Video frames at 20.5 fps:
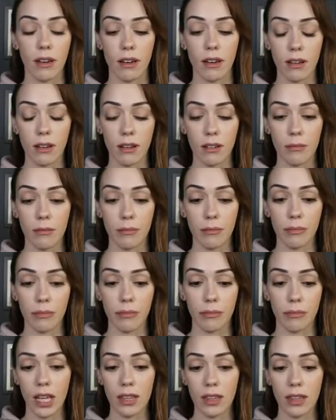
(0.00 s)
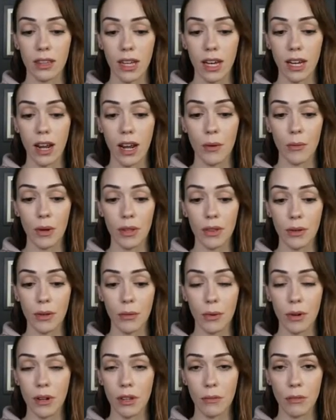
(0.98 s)
Uh, and then I went
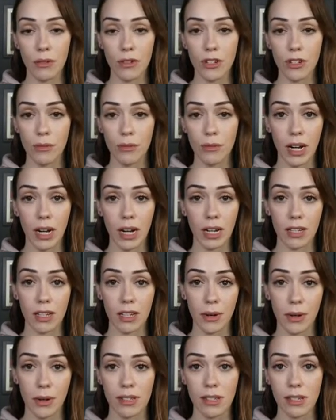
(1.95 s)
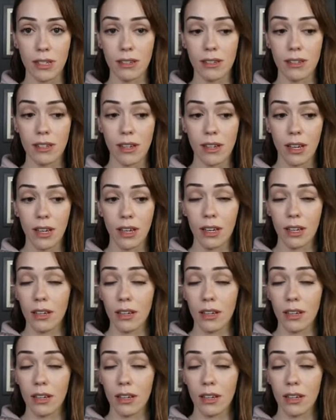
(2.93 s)
through one of the most traumatic experiences